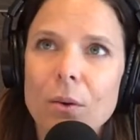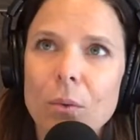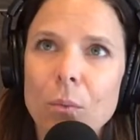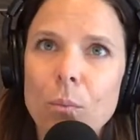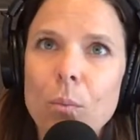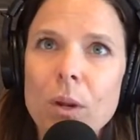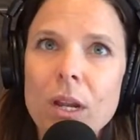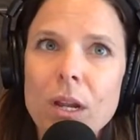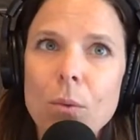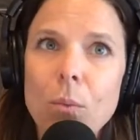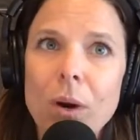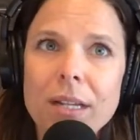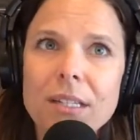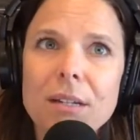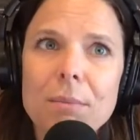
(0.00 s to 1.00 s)
we
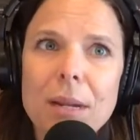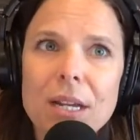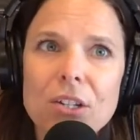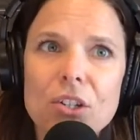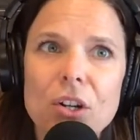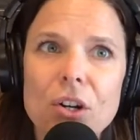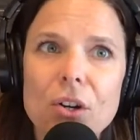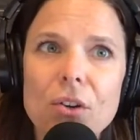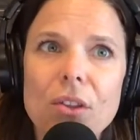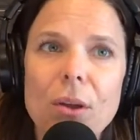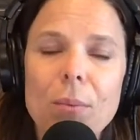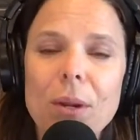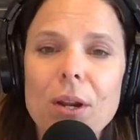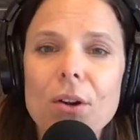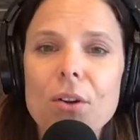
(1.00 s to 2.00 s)
want to make
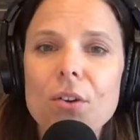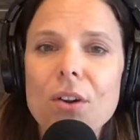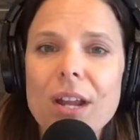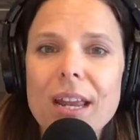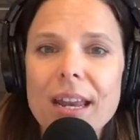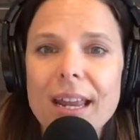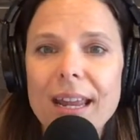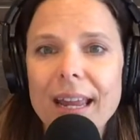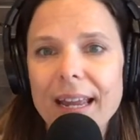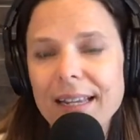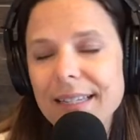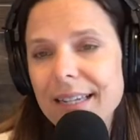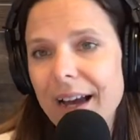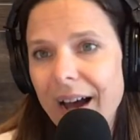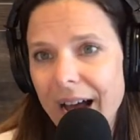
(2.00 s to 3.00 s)
sure that we are
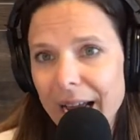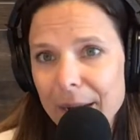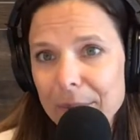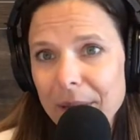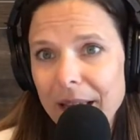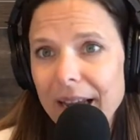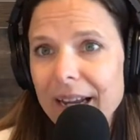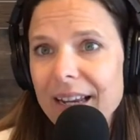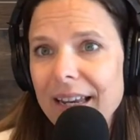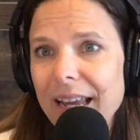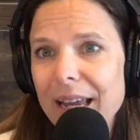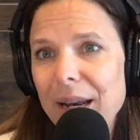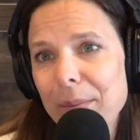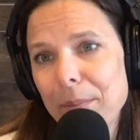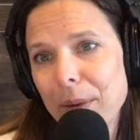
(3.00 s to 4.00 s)
creating a
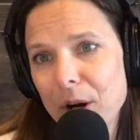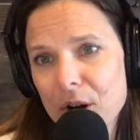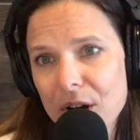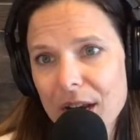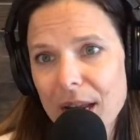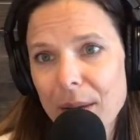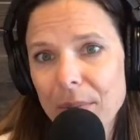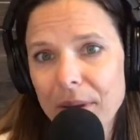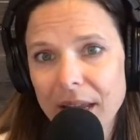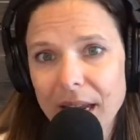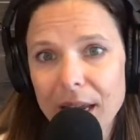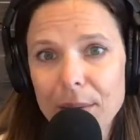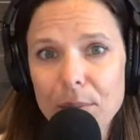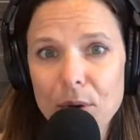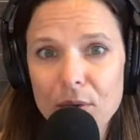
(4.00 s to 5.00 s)
timeline and a marketing
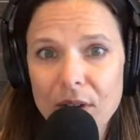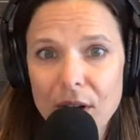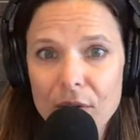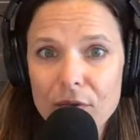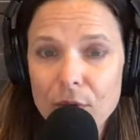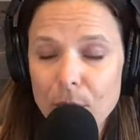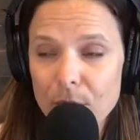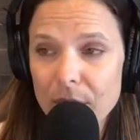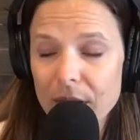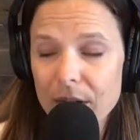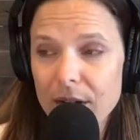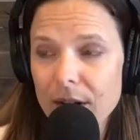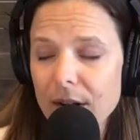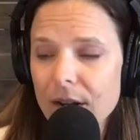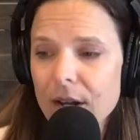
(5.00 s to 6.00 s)
plan moving
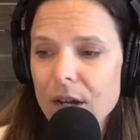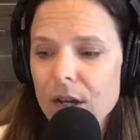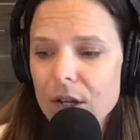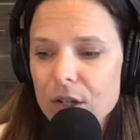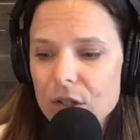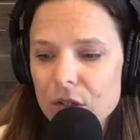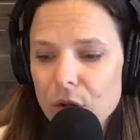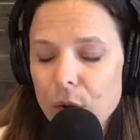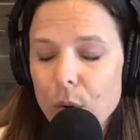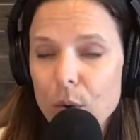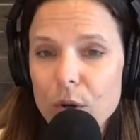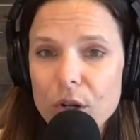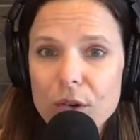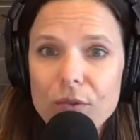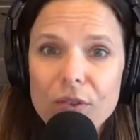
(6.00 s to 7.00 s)
forward.
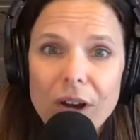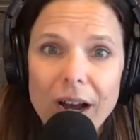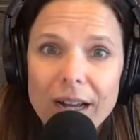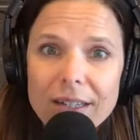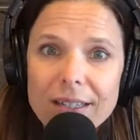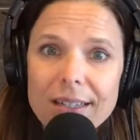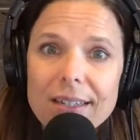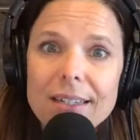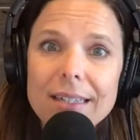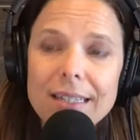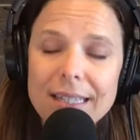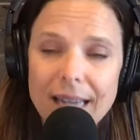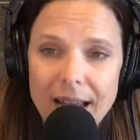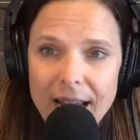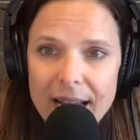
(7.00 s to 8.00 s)
So you've got to
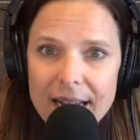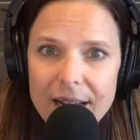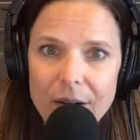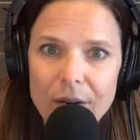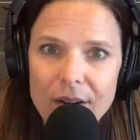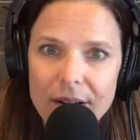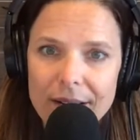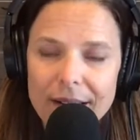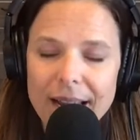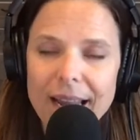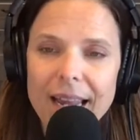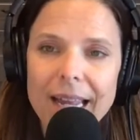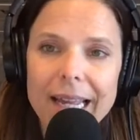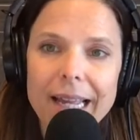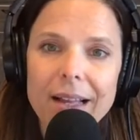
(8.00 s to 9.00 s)
decide on
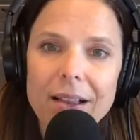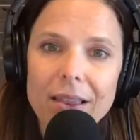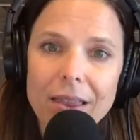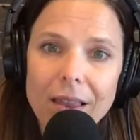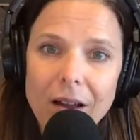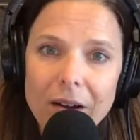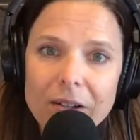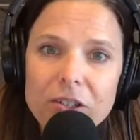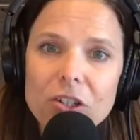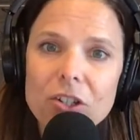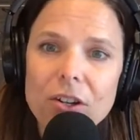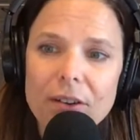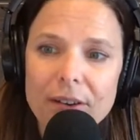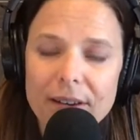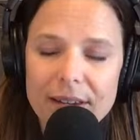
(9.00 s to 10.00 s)
a
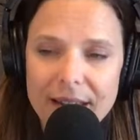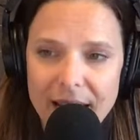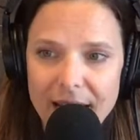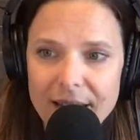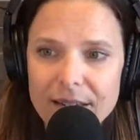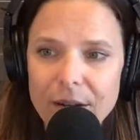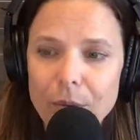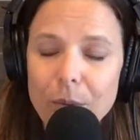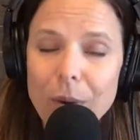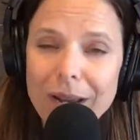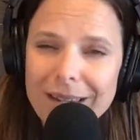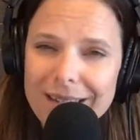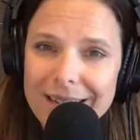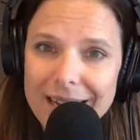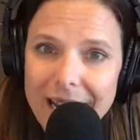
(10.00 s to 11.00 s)
launch date.
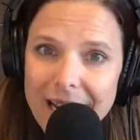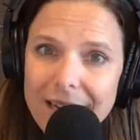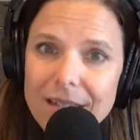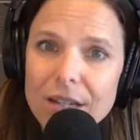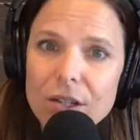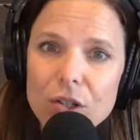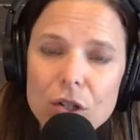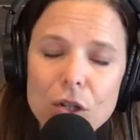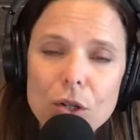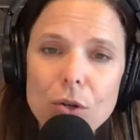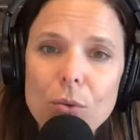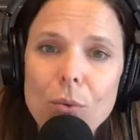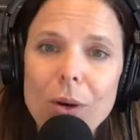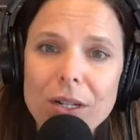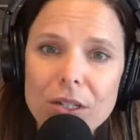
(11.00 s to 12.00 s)
What date do
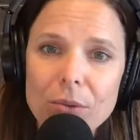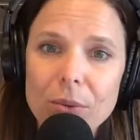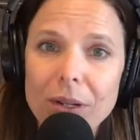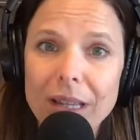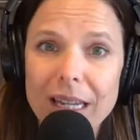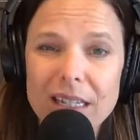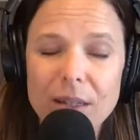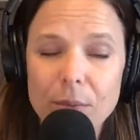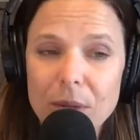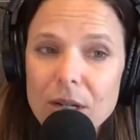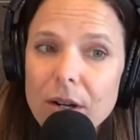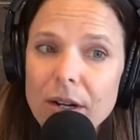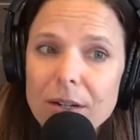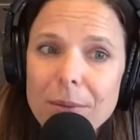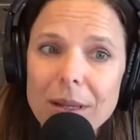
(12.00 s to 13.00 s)
you want to release? And we
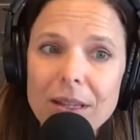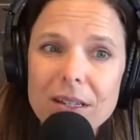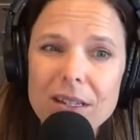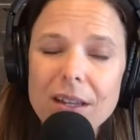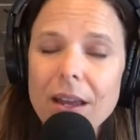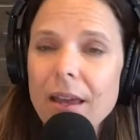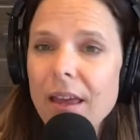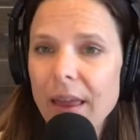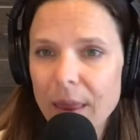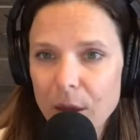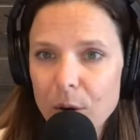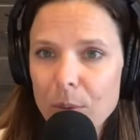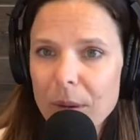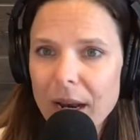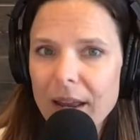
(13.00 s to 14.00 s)
talked about this a
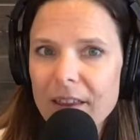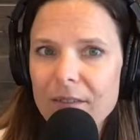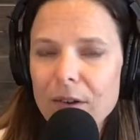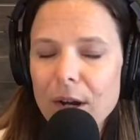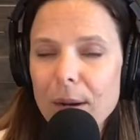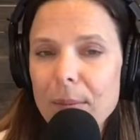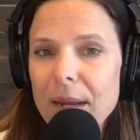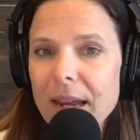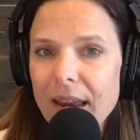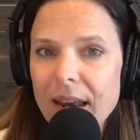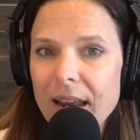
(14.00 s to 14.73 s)
little bit at the very beginning,